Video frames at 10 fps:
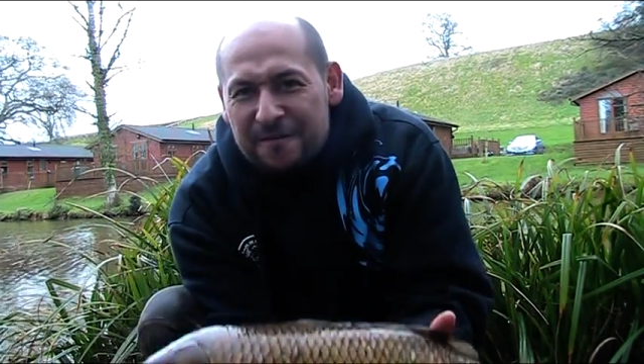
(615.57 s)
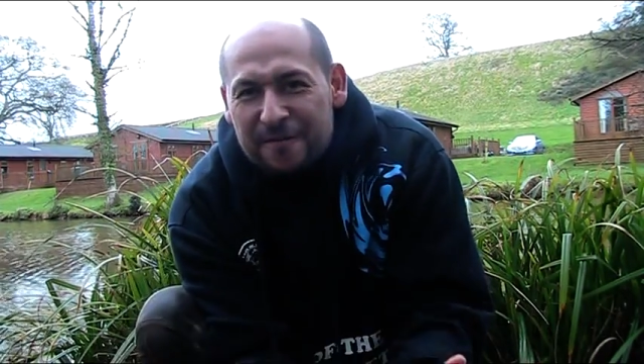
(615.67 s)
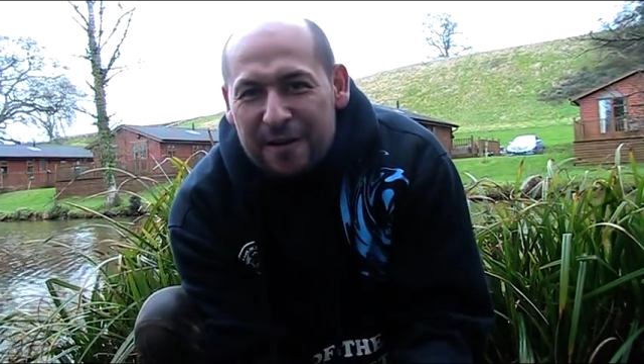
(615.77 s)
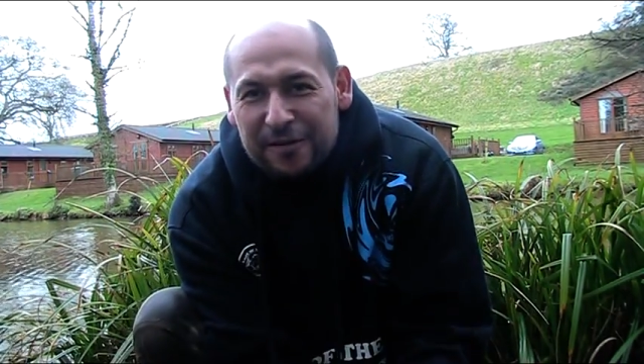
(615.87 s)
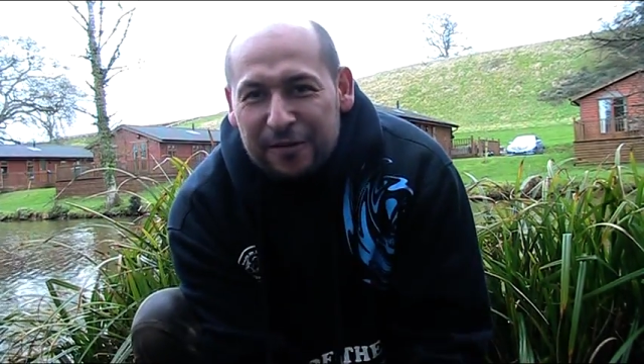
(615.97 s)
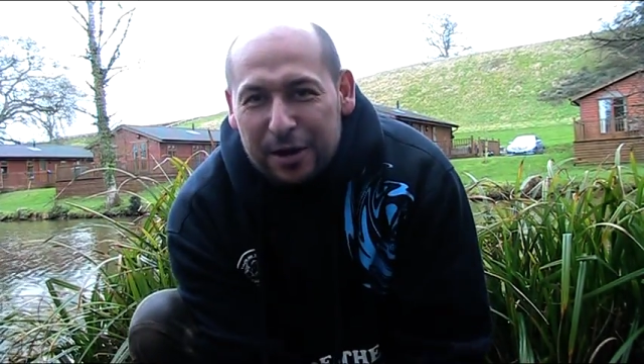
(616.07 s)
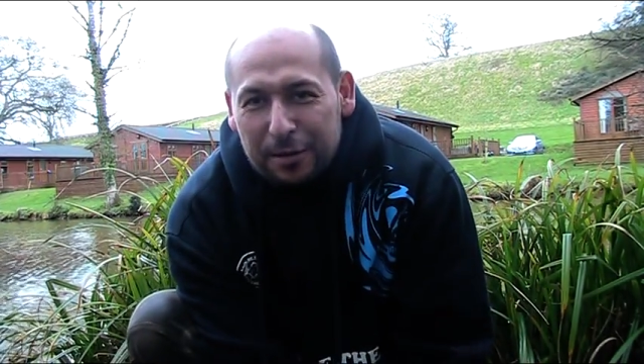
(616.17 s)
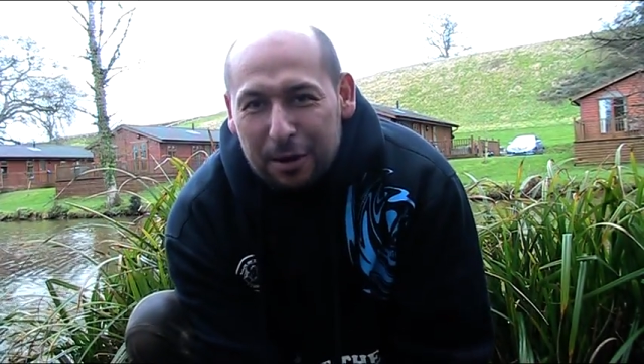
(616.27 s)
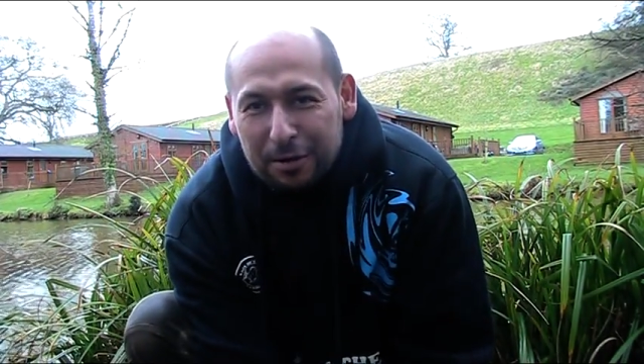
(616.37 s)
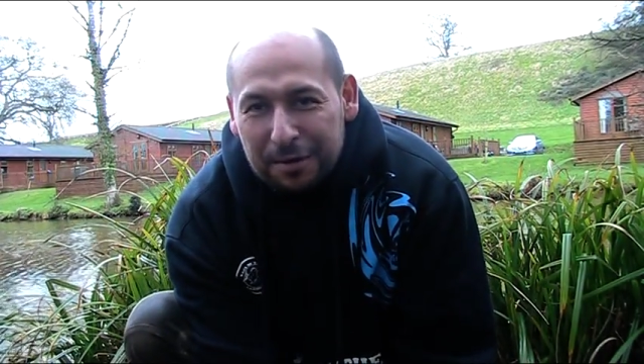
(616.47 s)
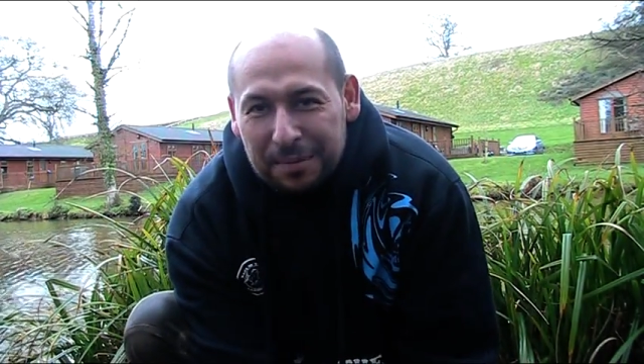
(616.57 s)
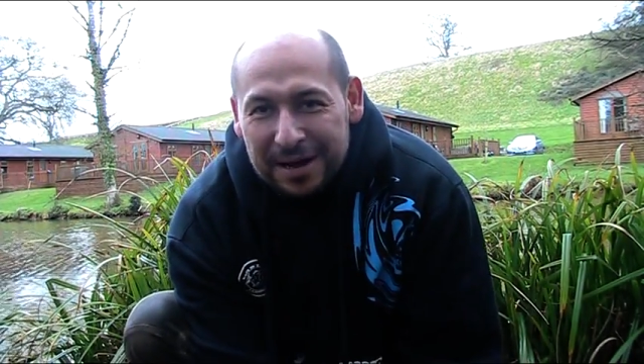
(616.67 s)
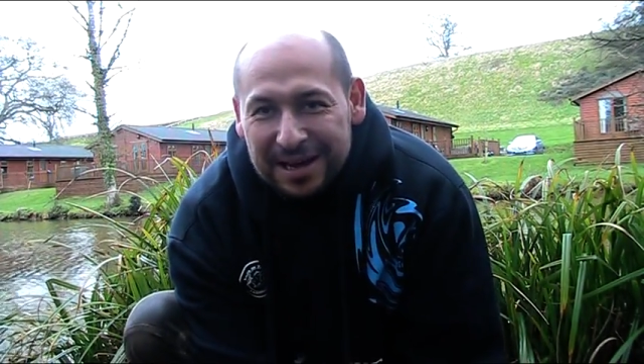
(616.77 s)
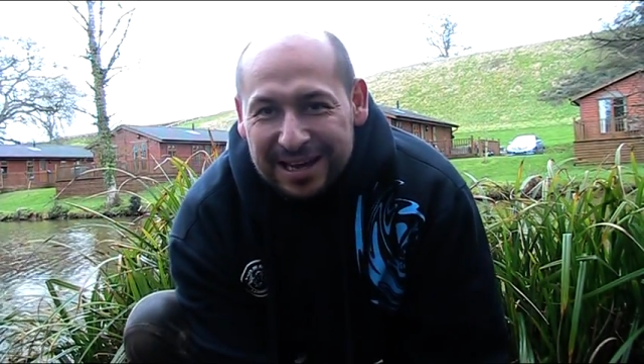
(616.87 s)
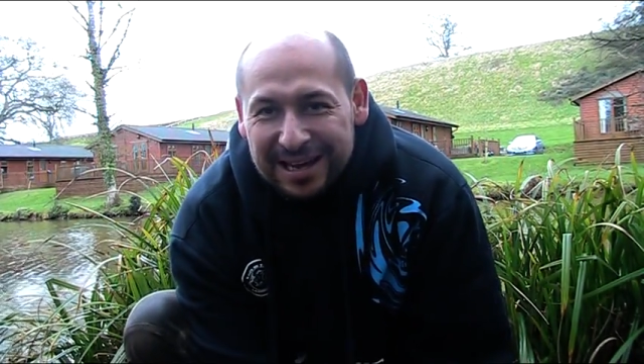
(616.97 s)
Very, very welcome.
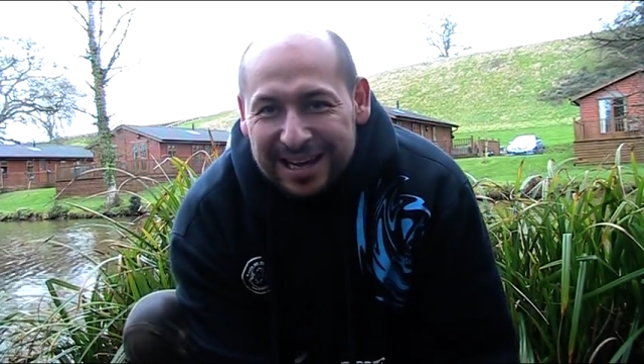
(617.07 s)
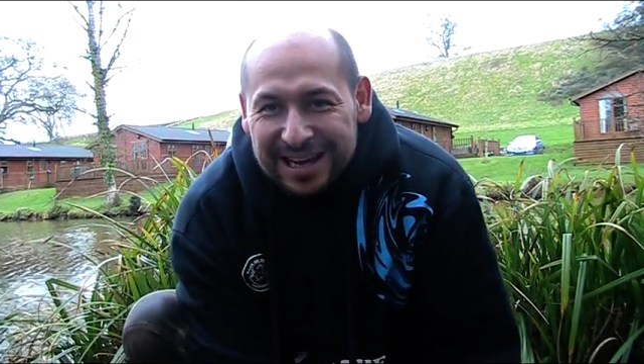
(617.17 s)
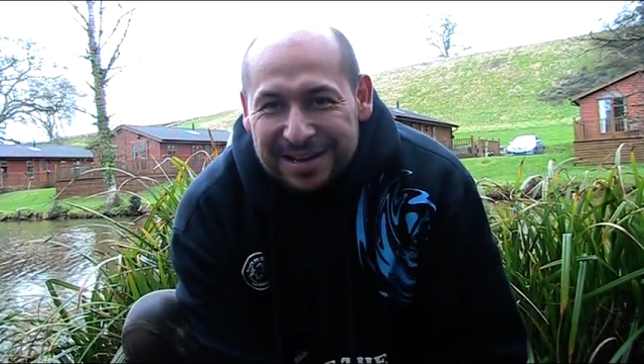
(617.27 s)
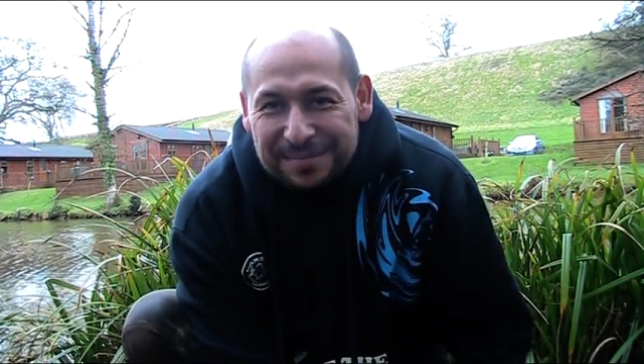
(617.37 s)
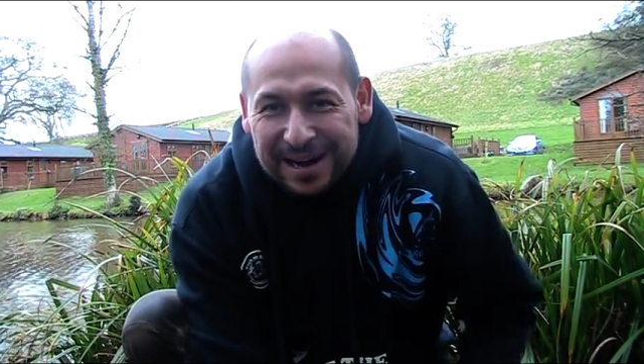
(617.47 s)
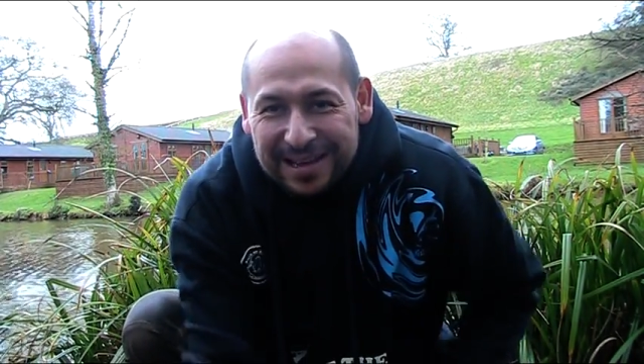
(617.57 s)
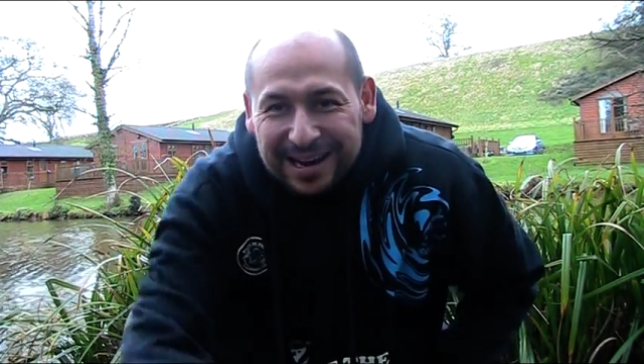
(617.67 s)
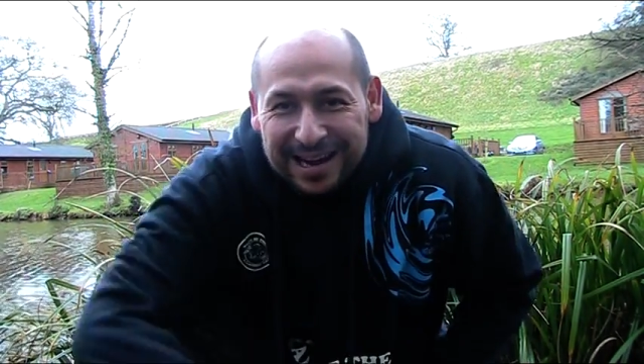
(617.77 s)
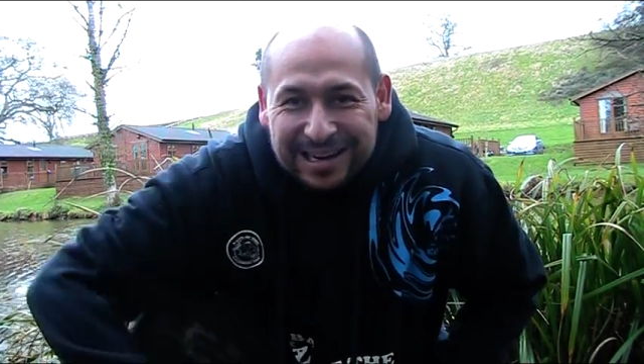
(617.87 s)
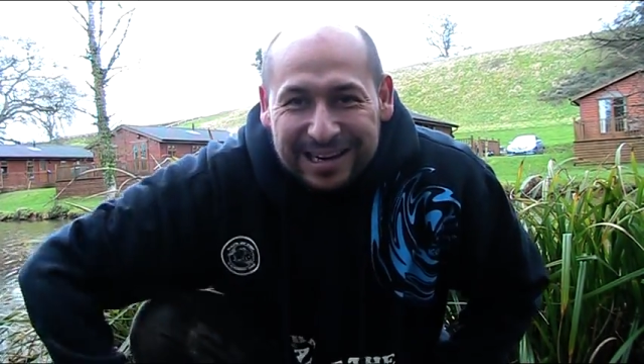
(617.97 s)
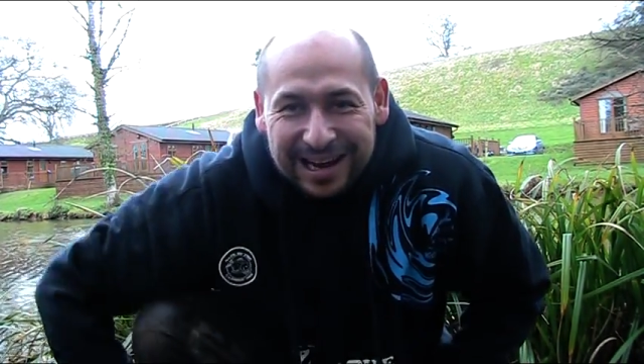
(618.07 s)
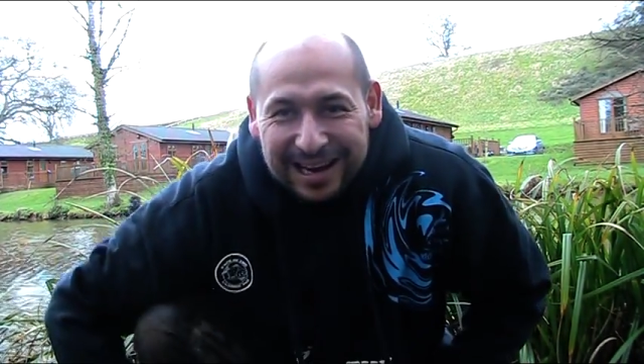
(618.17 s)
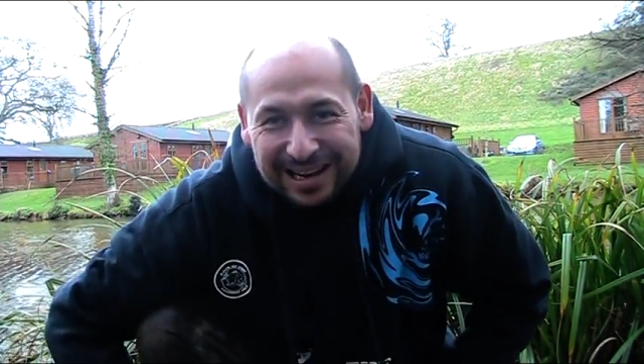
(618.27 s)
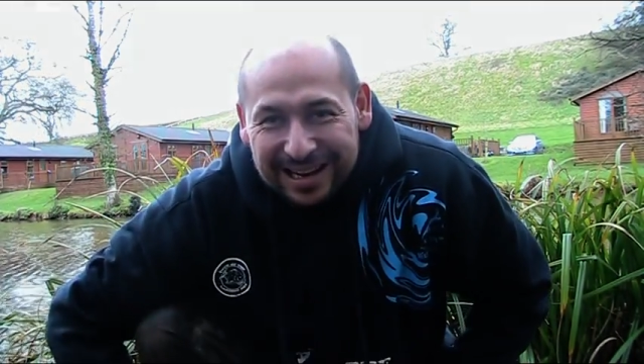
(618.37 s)
Back of the Landing Net.